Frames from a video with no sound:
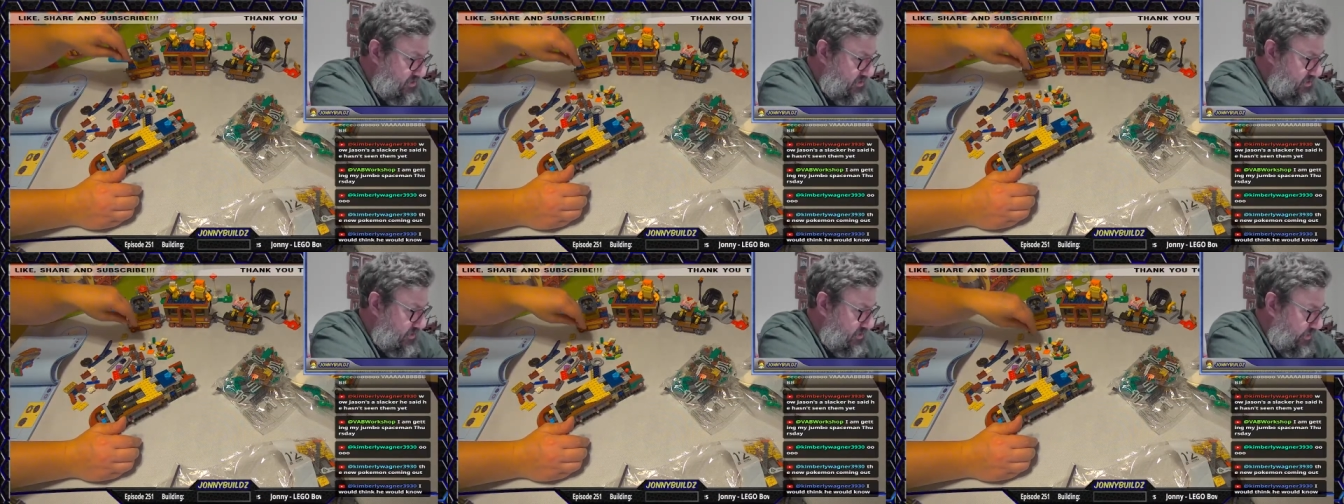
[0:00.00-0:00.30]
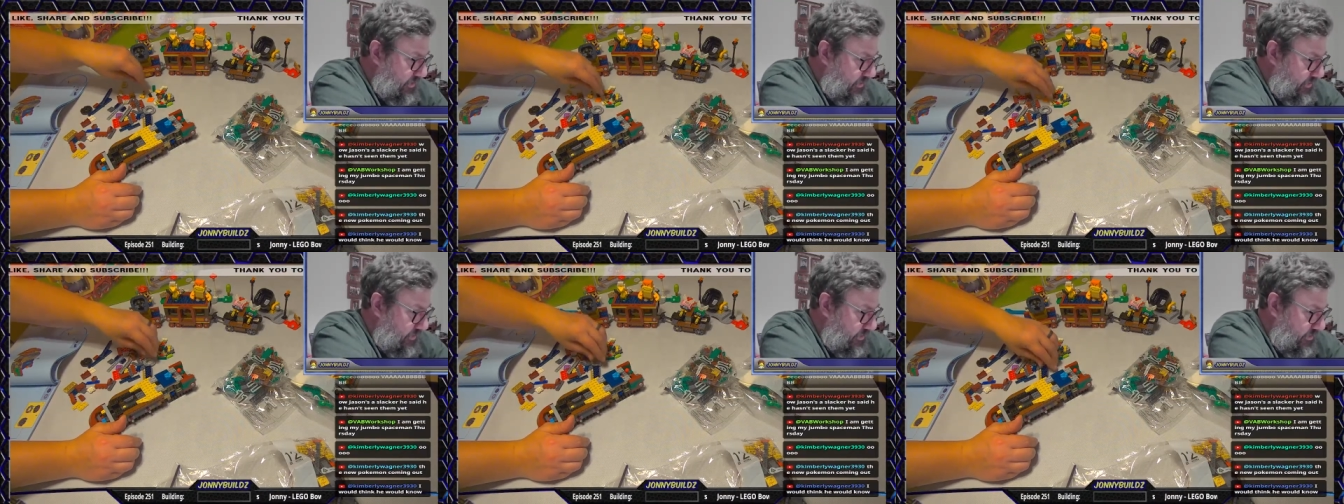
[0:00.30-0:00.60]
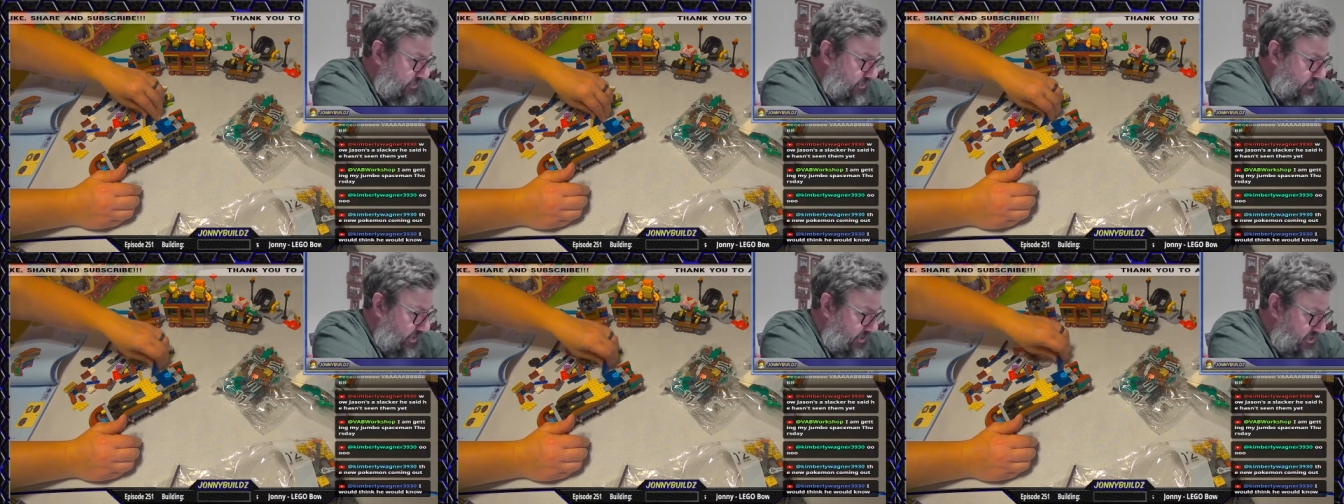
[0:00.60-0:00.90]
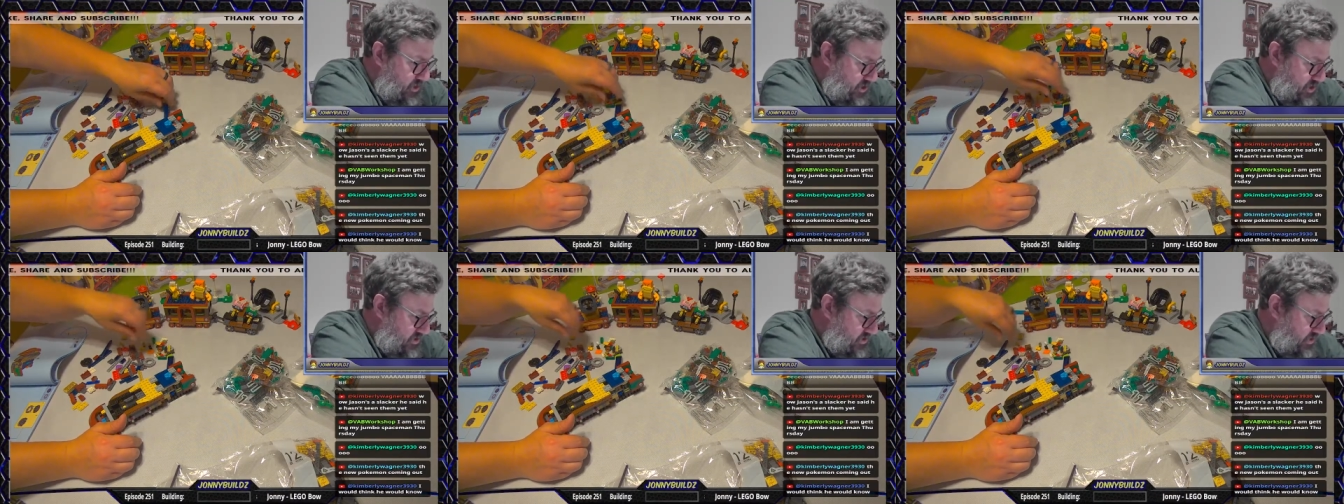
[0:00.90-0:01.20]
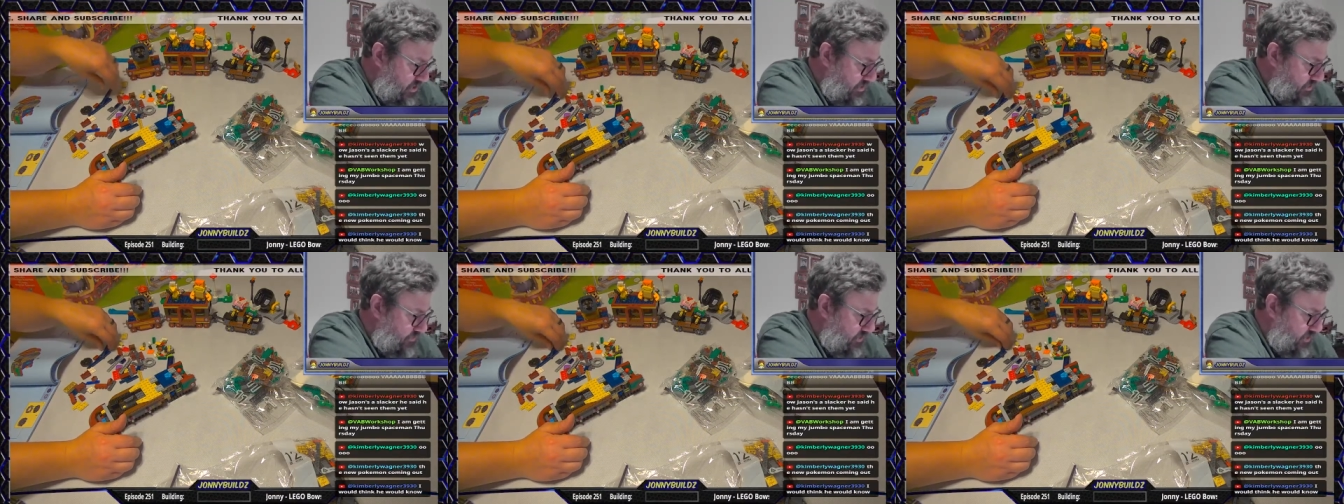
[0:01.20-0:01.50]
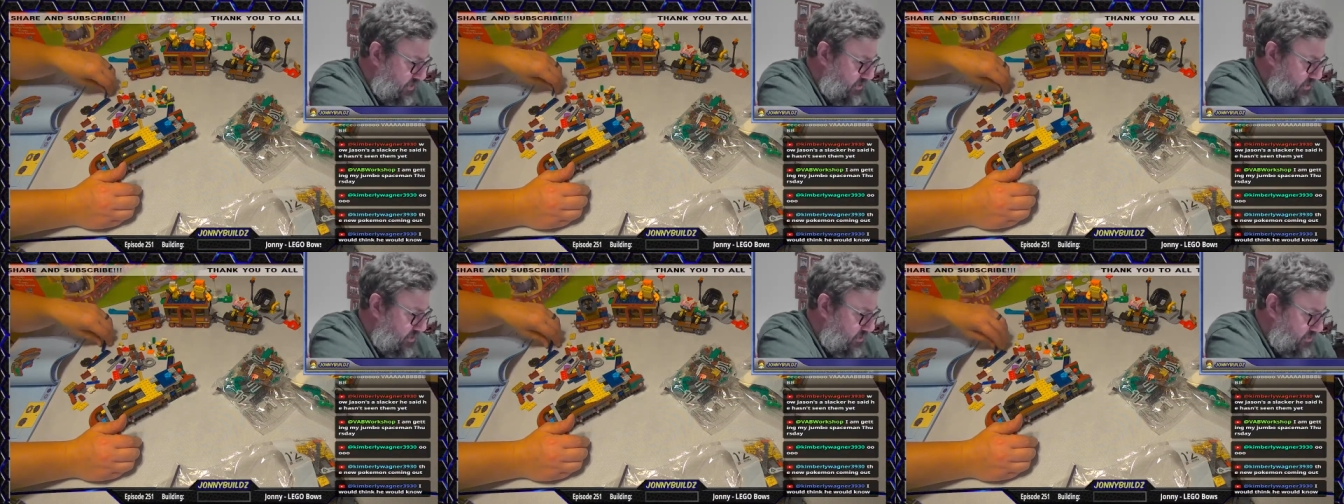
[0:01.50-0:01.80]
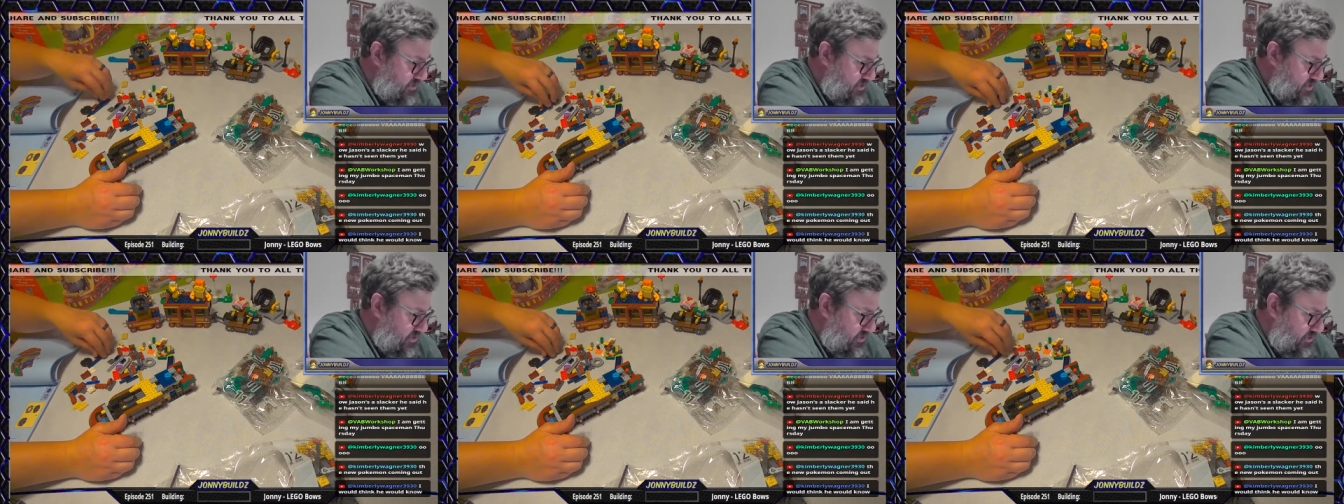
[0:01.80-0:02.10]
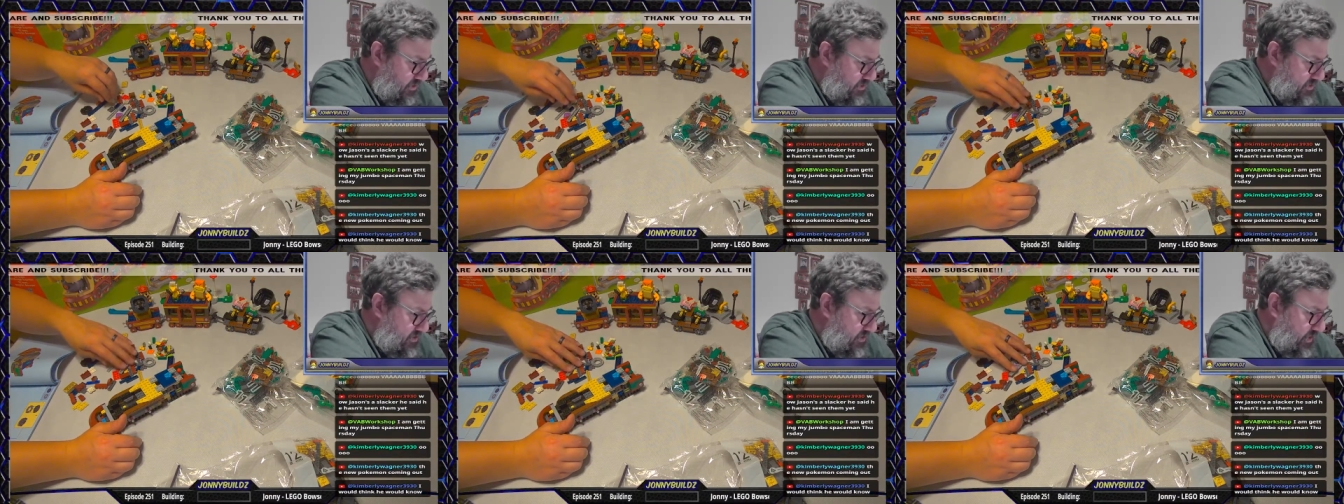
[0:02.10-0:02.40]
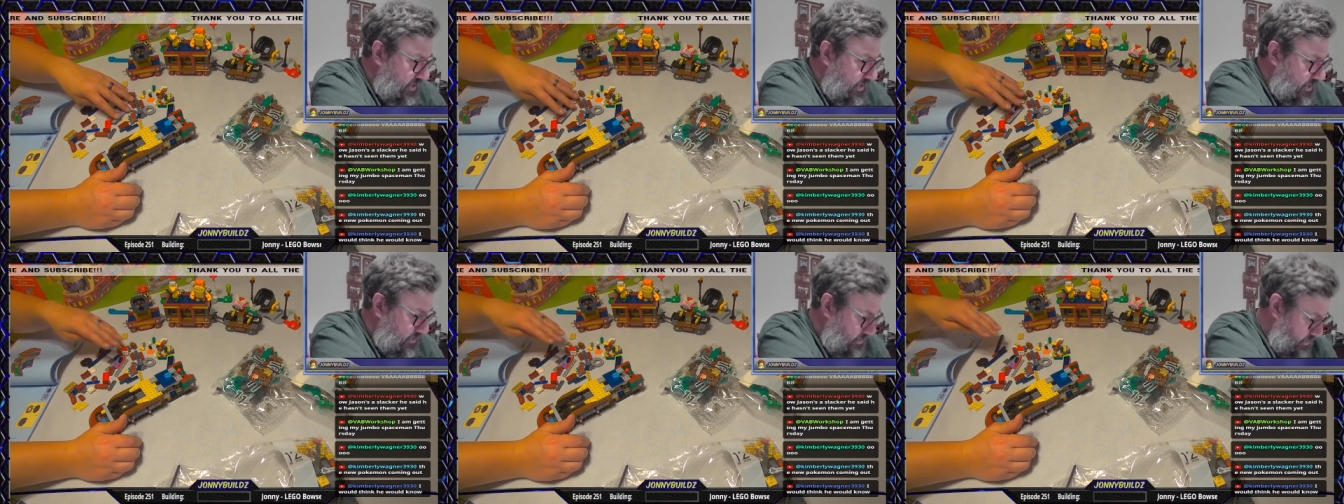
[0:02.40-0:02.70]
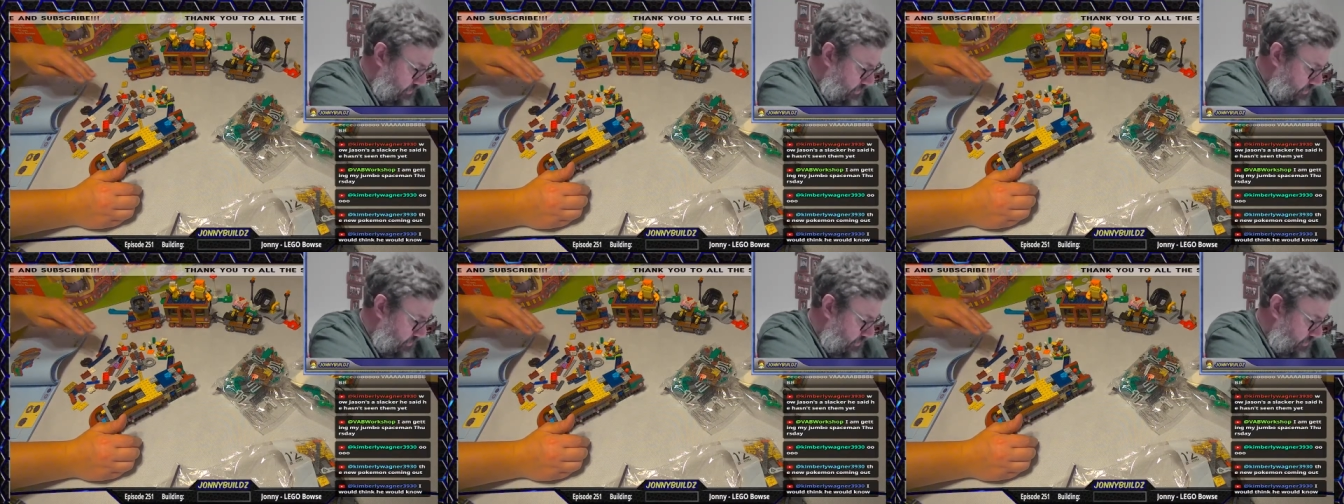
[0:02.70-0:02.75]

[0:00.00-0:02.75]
I just saw the video. That was earlier today.